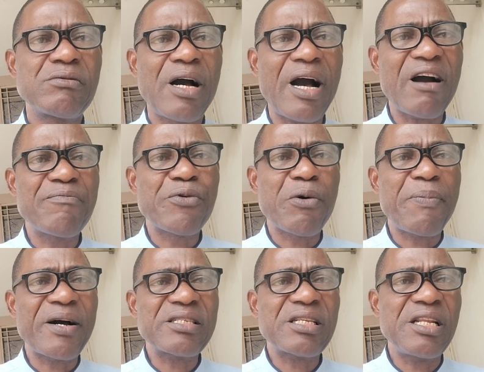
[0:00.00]
Have
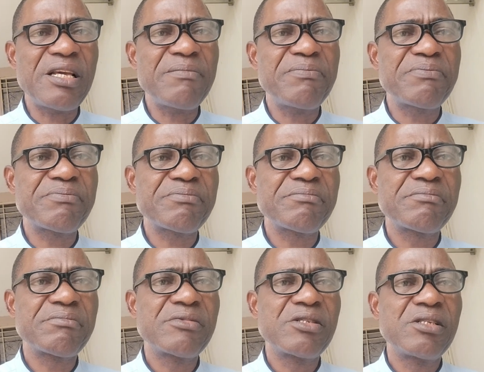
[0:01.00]
proper sleep,
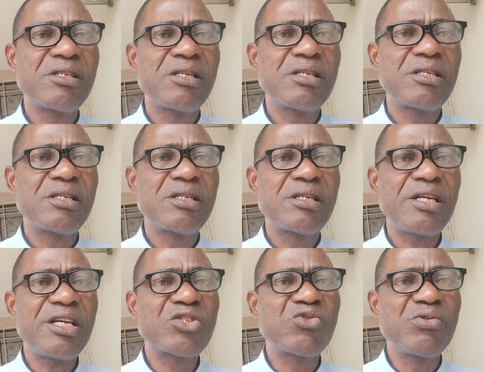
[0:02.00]

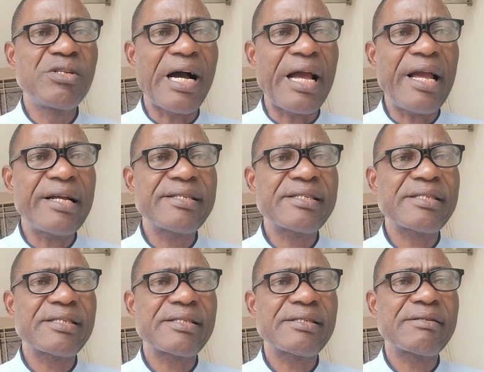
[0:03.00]
eat good
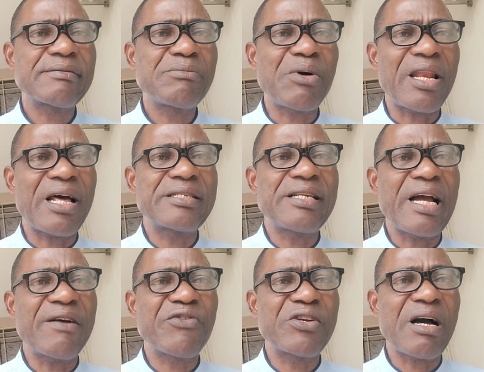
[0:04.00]
diets, balanced
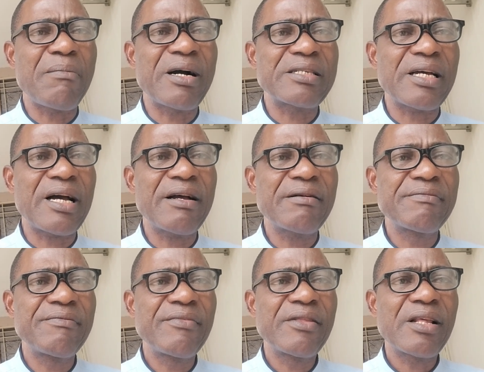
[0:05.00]
diet for that matter,
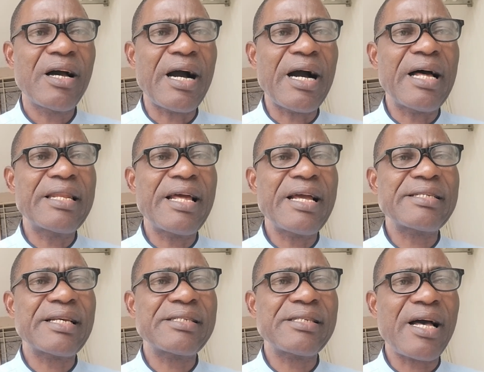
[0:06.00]
and
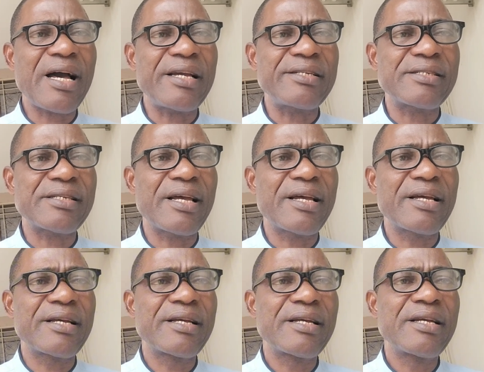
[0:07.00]
exercise
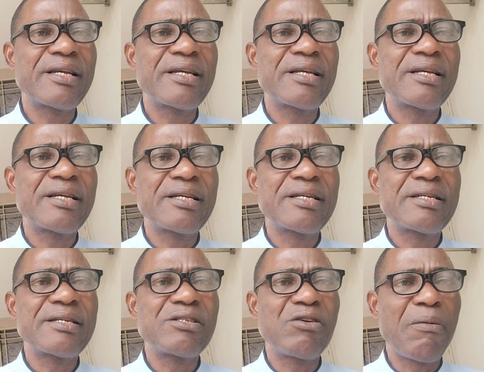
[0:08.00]

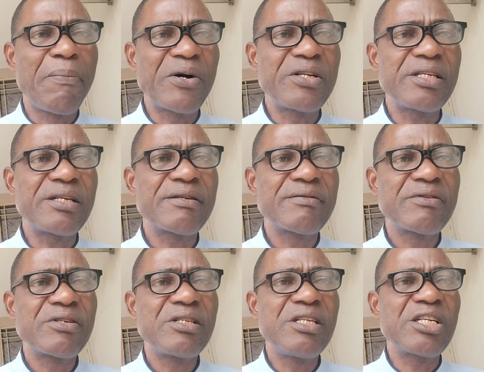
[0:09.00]
your body.
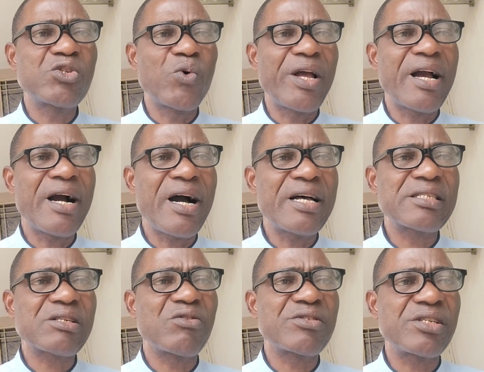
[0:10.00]
This will
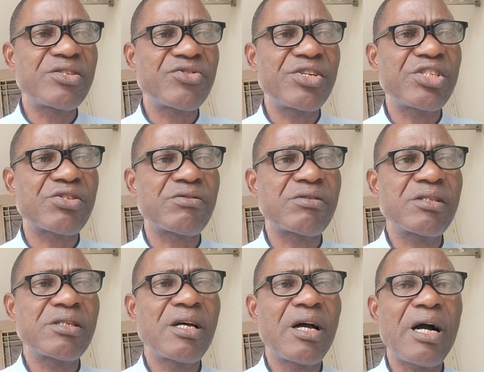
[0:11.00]
enhance concentration
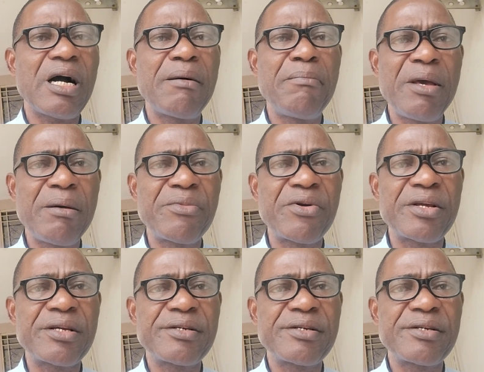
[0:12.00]
and memory.